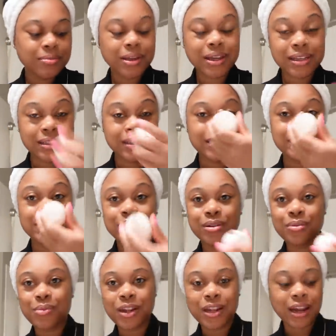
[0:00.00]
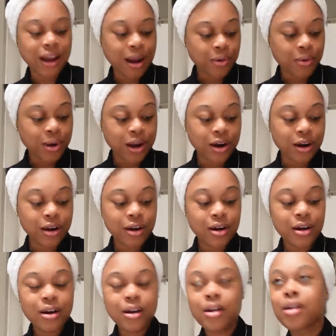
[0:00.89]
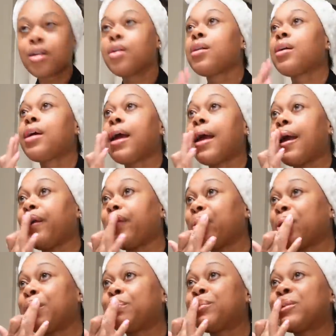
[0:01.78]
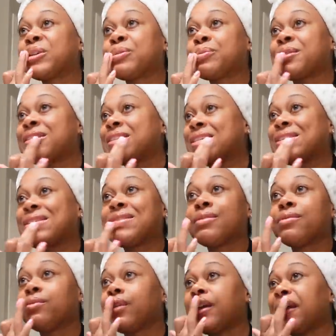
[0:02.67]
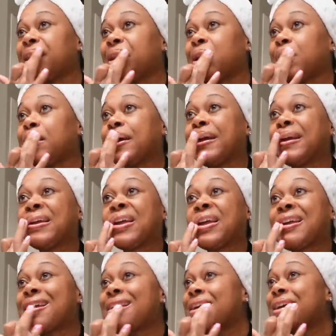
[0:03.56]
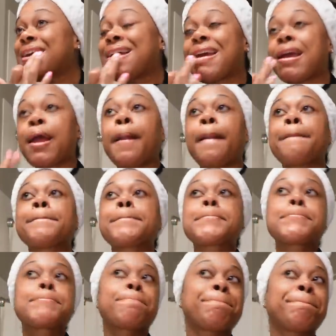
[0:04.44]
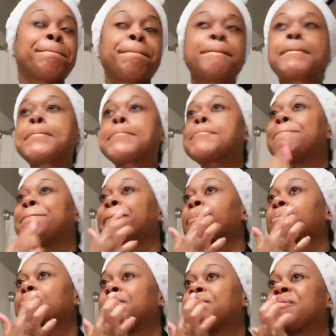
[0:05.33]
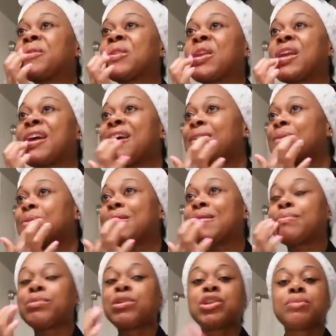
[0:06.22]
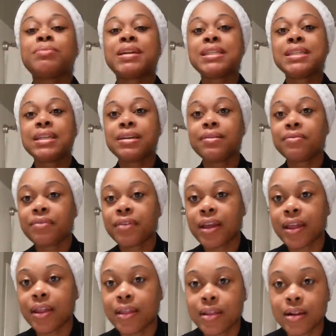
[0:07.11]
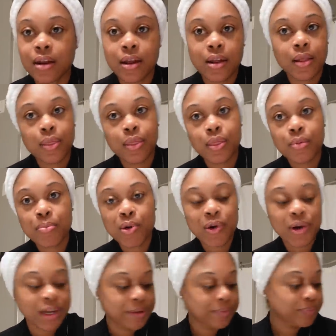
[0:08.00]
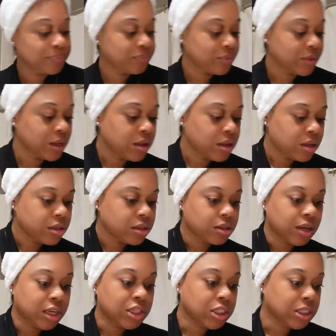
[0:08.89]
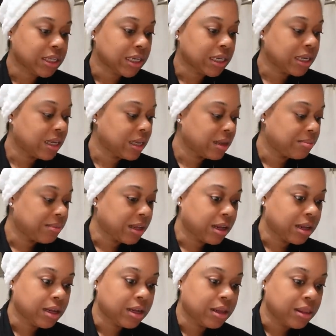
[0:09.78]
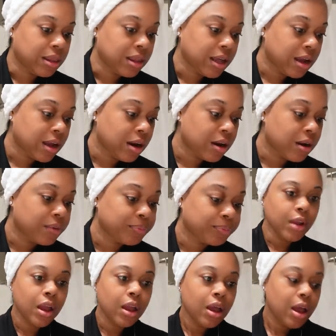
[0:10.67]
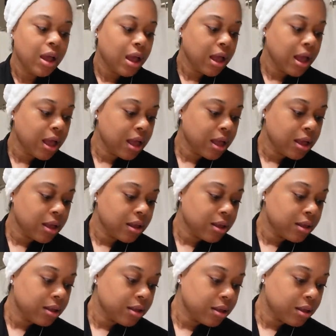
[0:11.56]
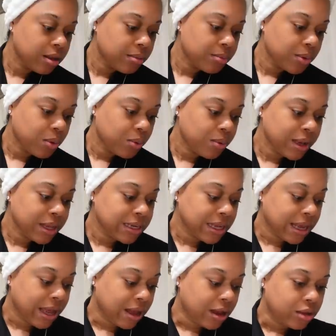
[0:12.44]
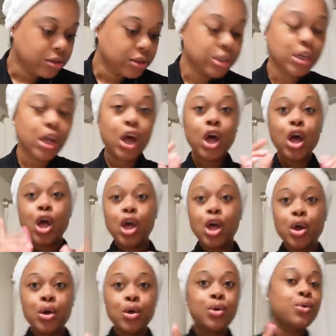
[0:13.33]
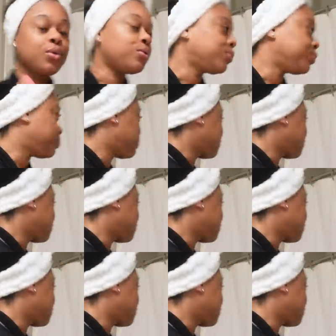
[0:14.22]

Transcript: because this is the one that I wear after I brush my teeth at night and after I brush my teeth in the morning. So I just like to keep that in there. Um, what else? Oh,